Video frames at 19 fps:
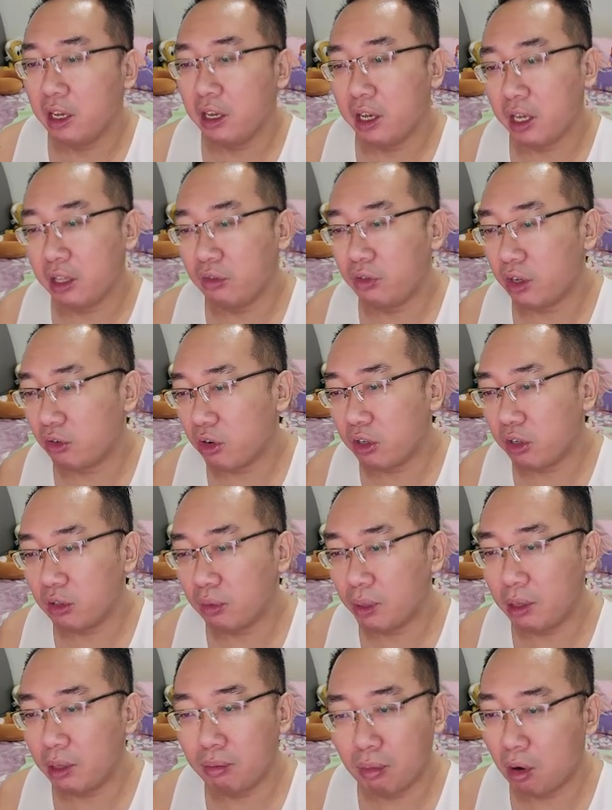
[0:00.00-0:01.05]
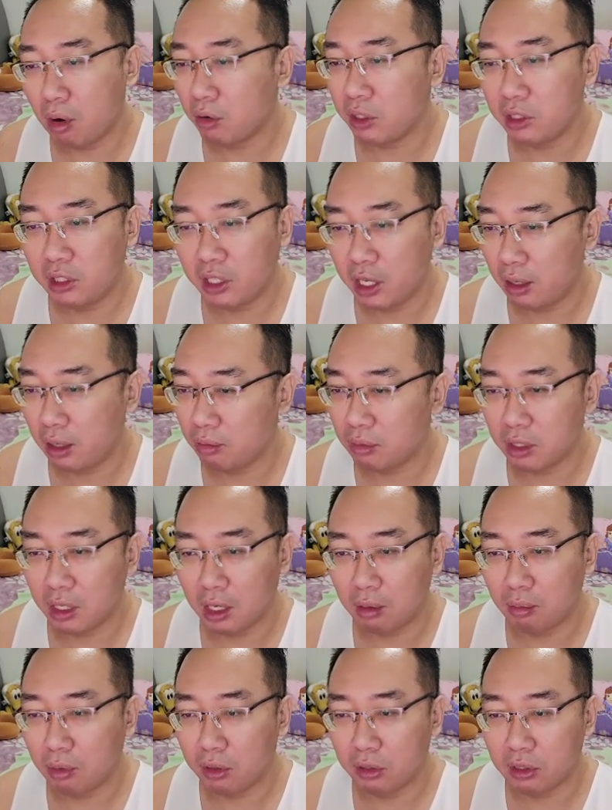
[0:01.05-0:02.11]
And if you're trying to play modern games
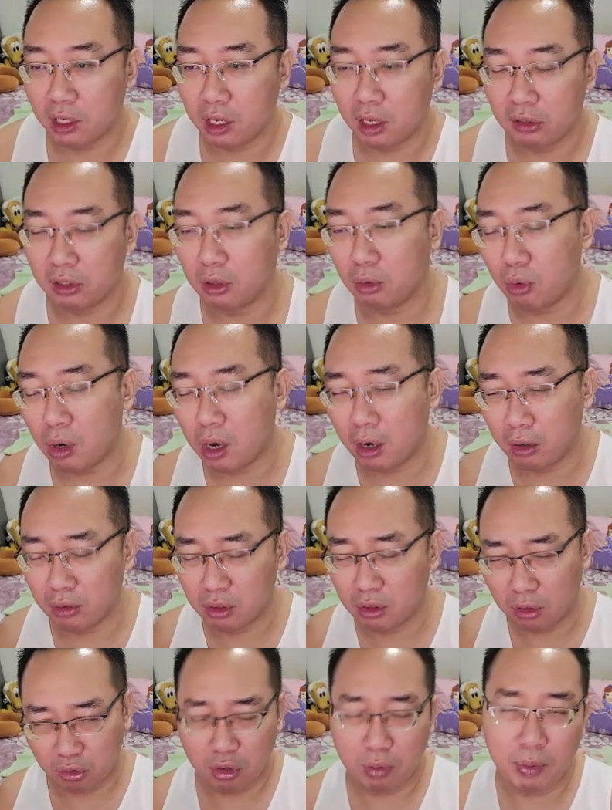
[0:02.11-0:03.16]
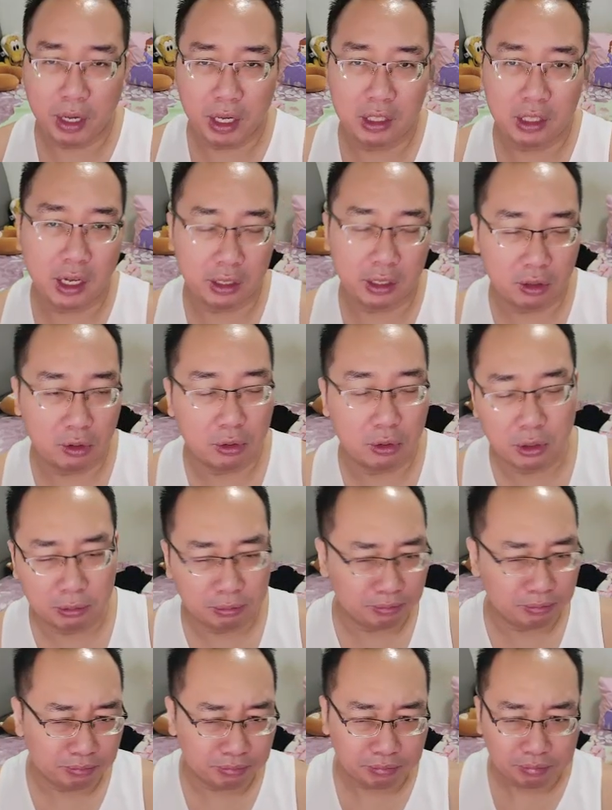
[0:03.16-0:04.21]
like Monster Hunter Wilds or AAA titles
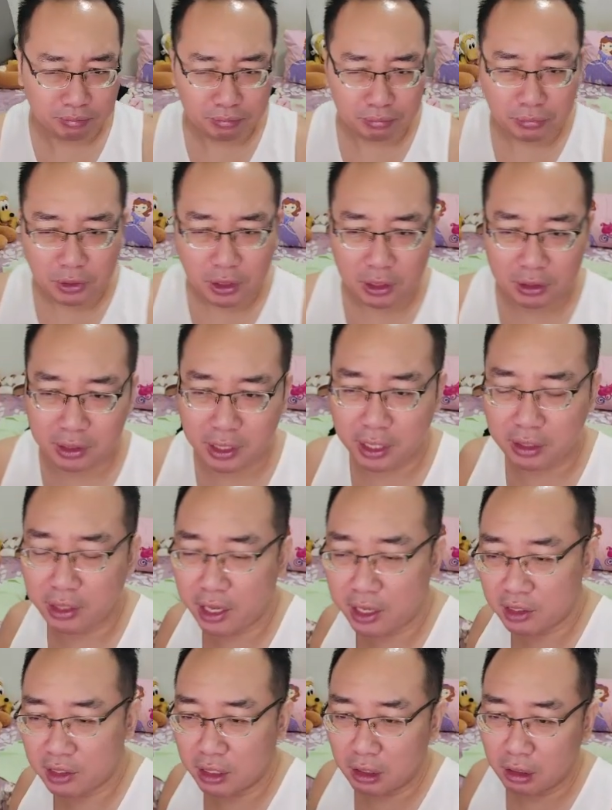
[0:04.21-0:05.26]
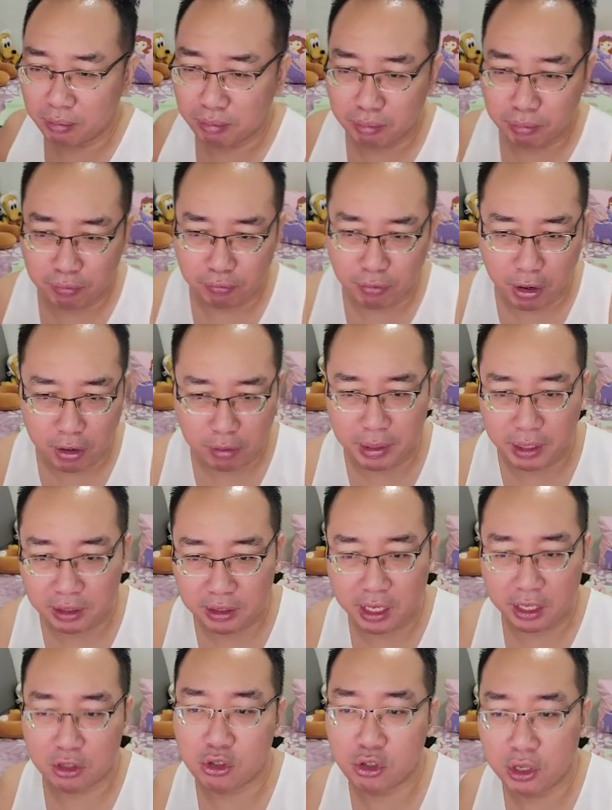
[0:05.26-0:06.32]
that has very big
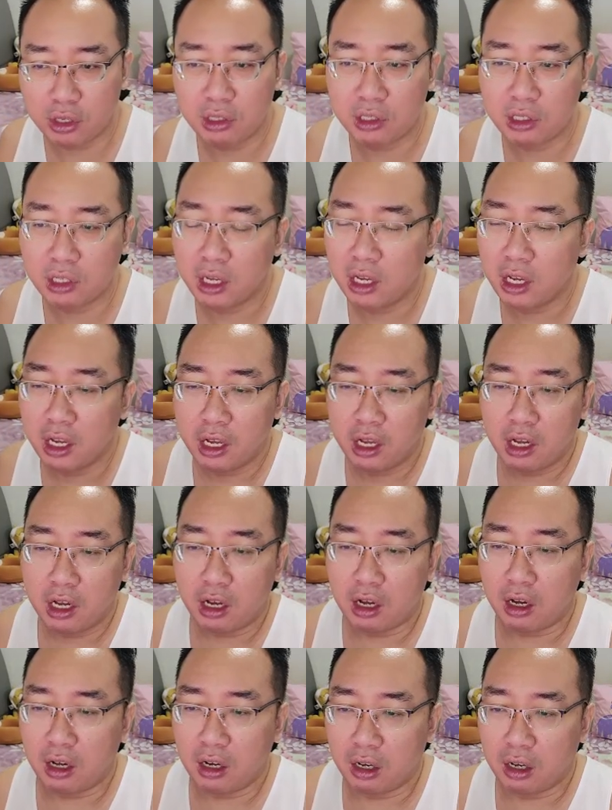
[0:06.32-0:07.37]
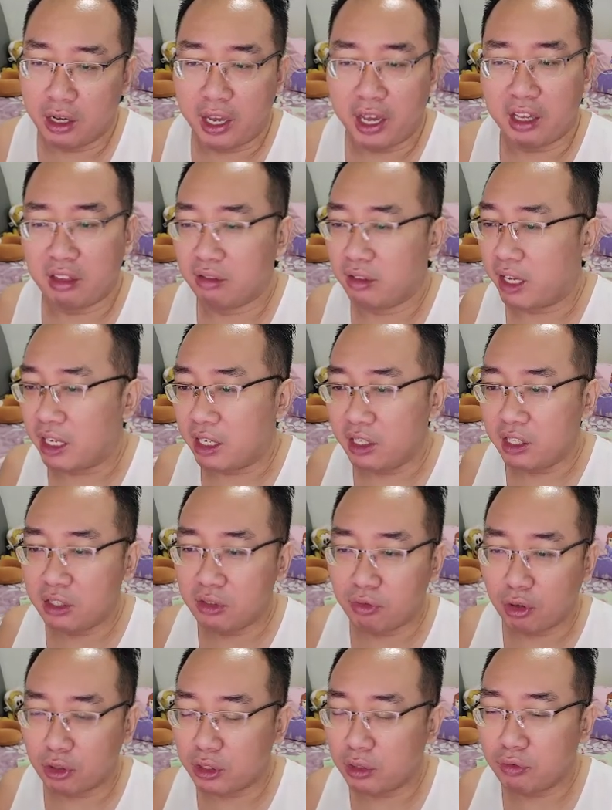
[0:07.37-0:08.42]
textures at least
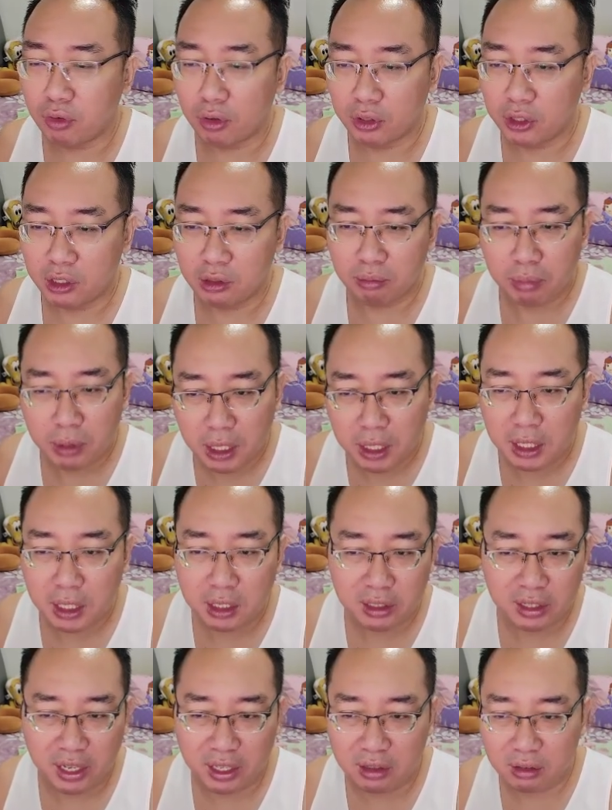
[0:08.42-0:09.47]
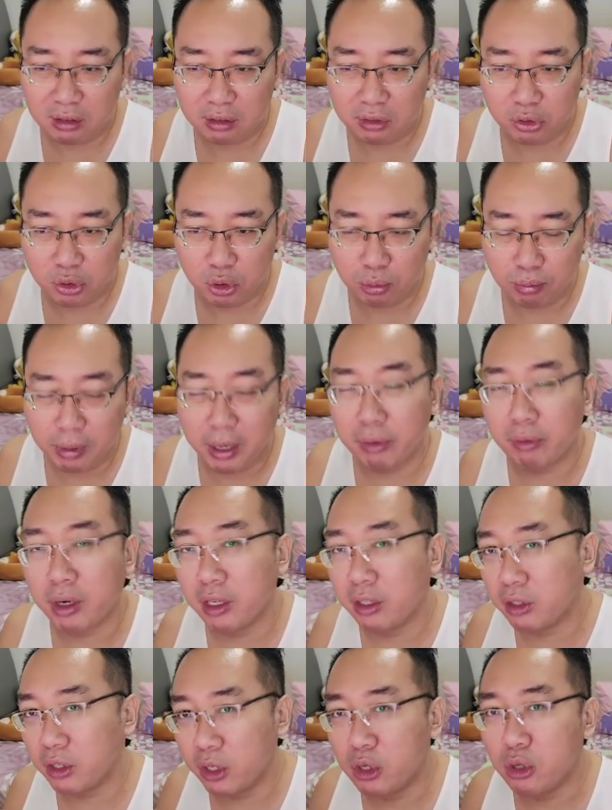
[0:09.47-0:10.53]
1440p, then you might run
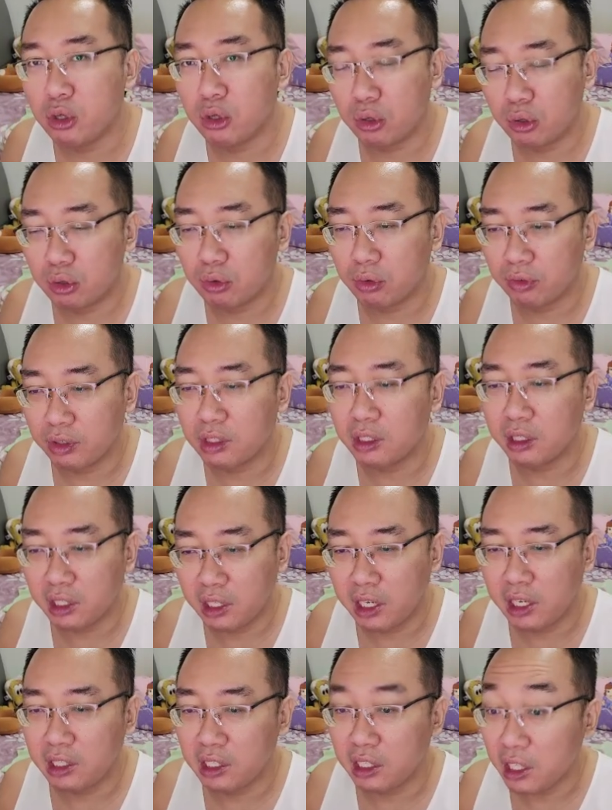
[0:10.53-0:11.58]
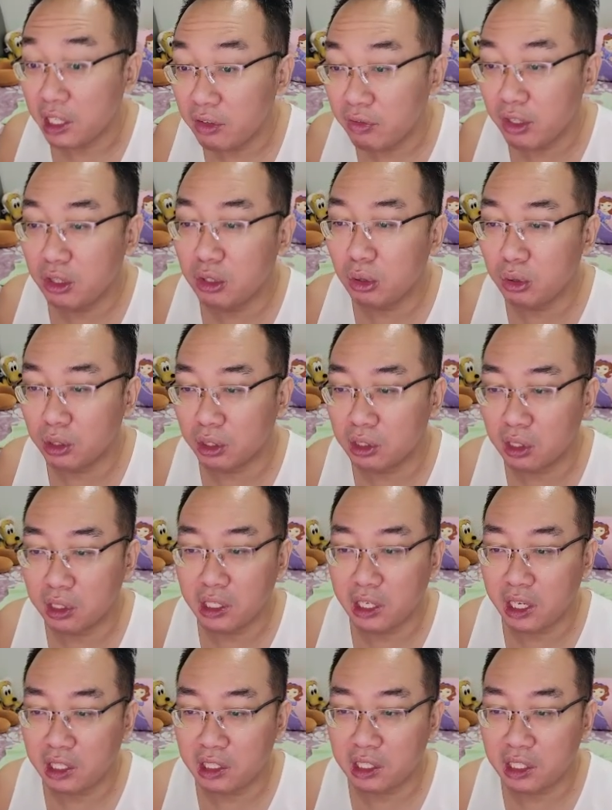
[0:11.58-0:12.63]
into issues with a 3080. Even though the
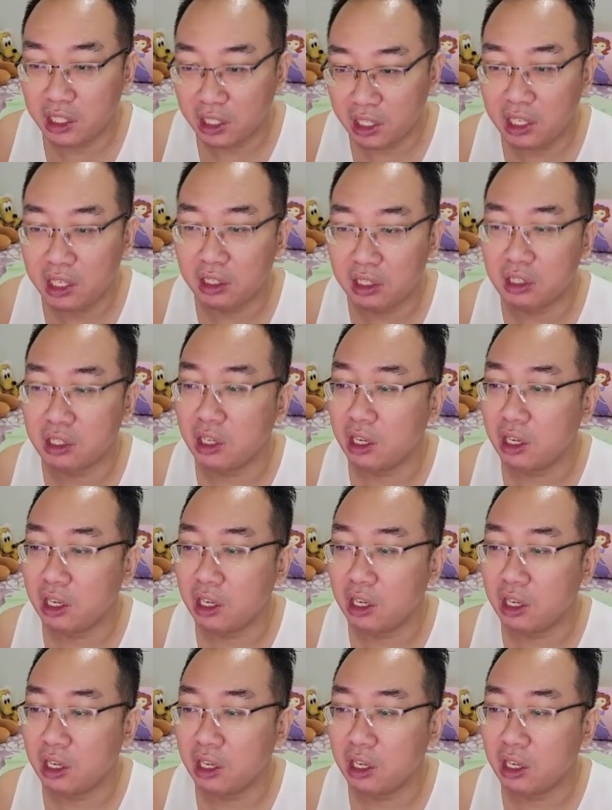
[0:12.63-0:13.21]
3080 is